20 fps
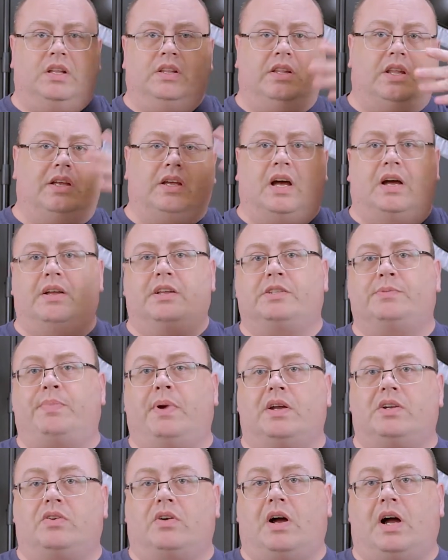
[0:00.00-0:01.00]
the
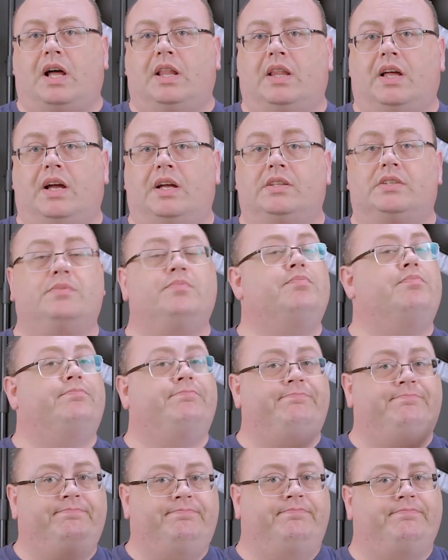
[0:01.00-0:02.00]
spectral highlights
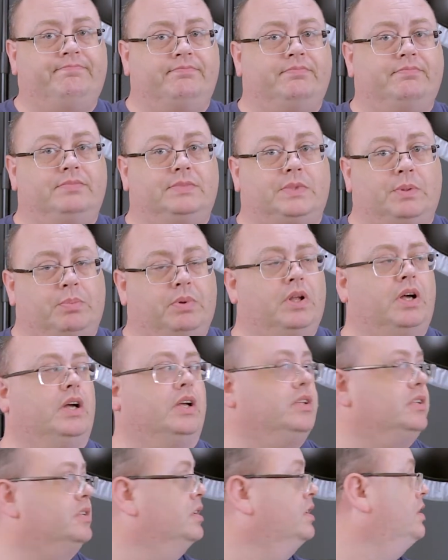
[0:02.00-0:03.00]

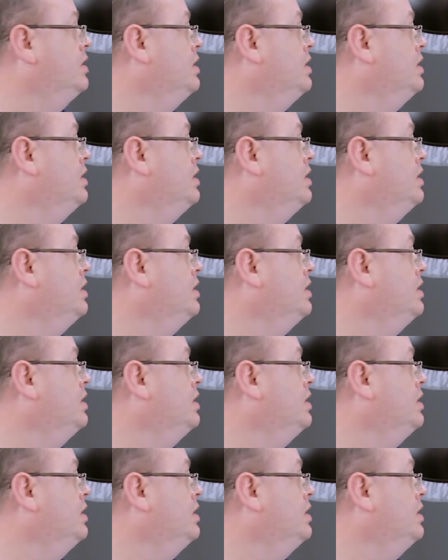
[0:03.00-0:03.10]
plus.